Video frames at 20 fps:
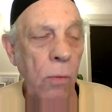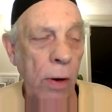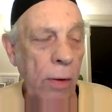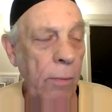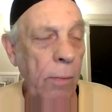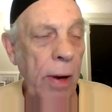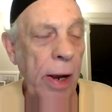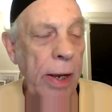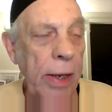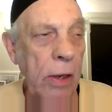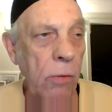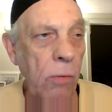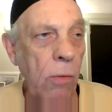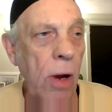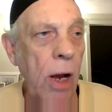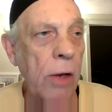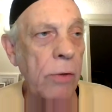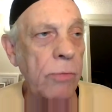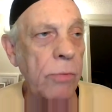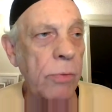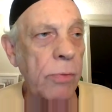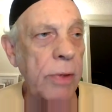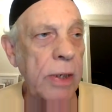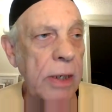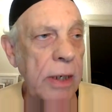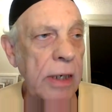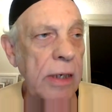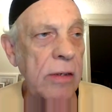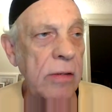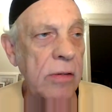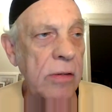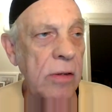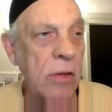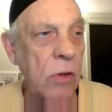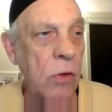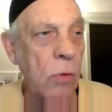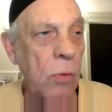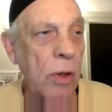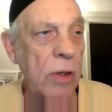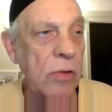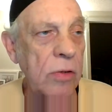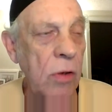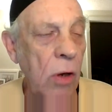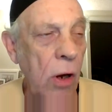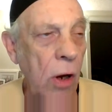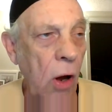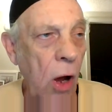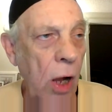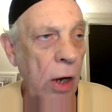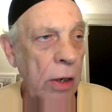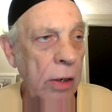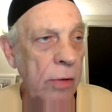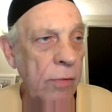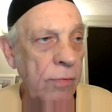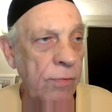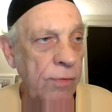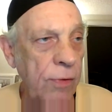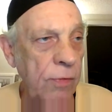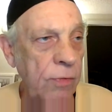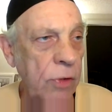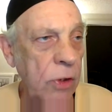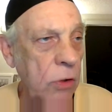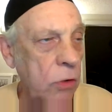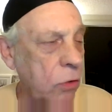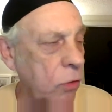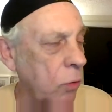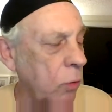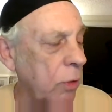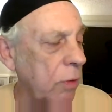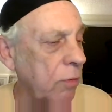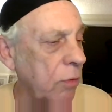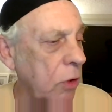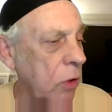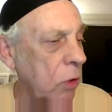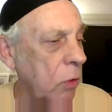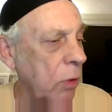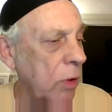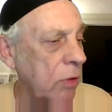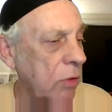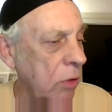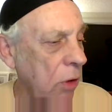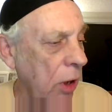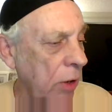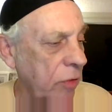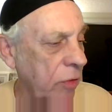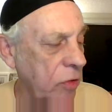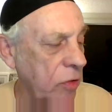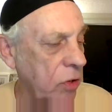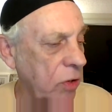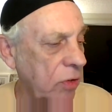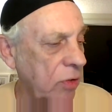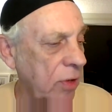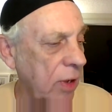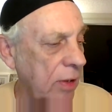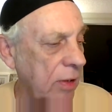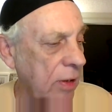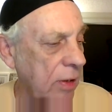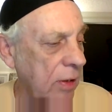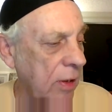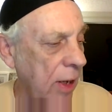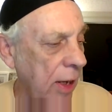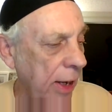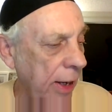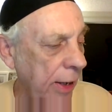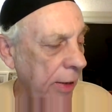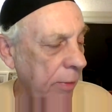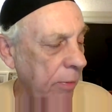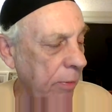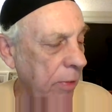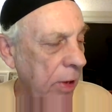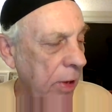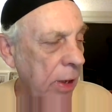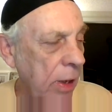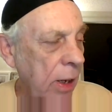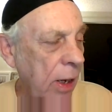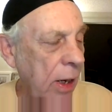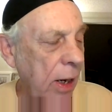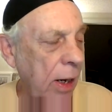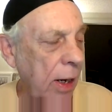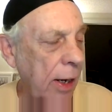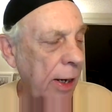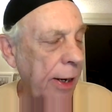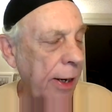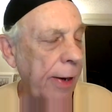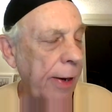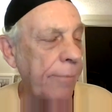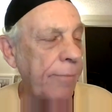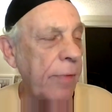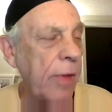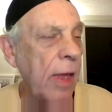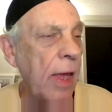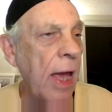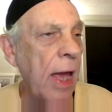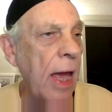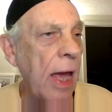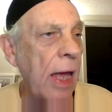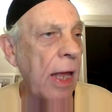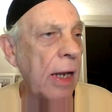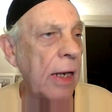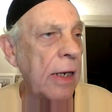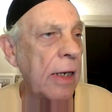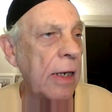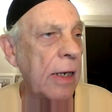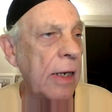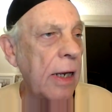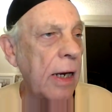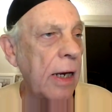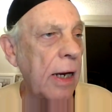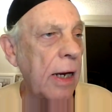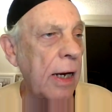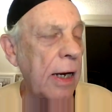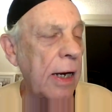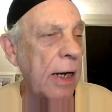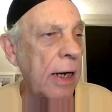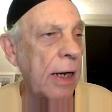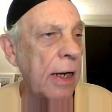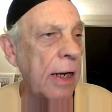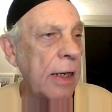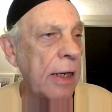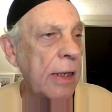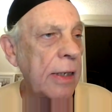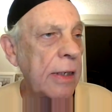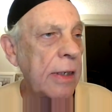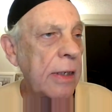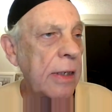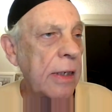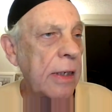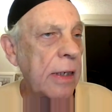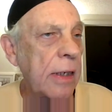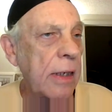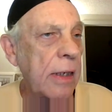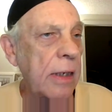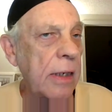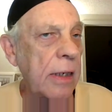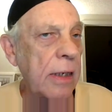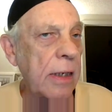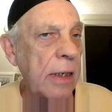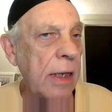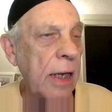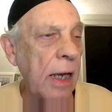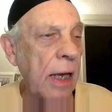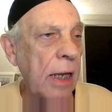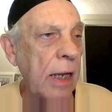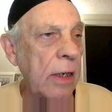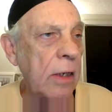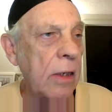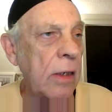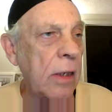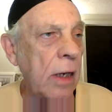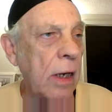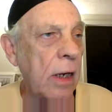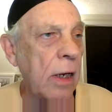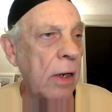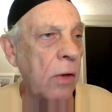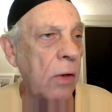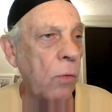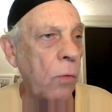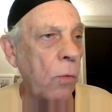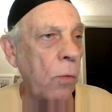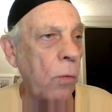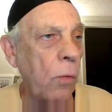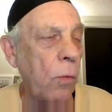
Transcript: whereby Iran would release the U S all of fifty-two of the U S hostages at the time, uh, and uh, and uh,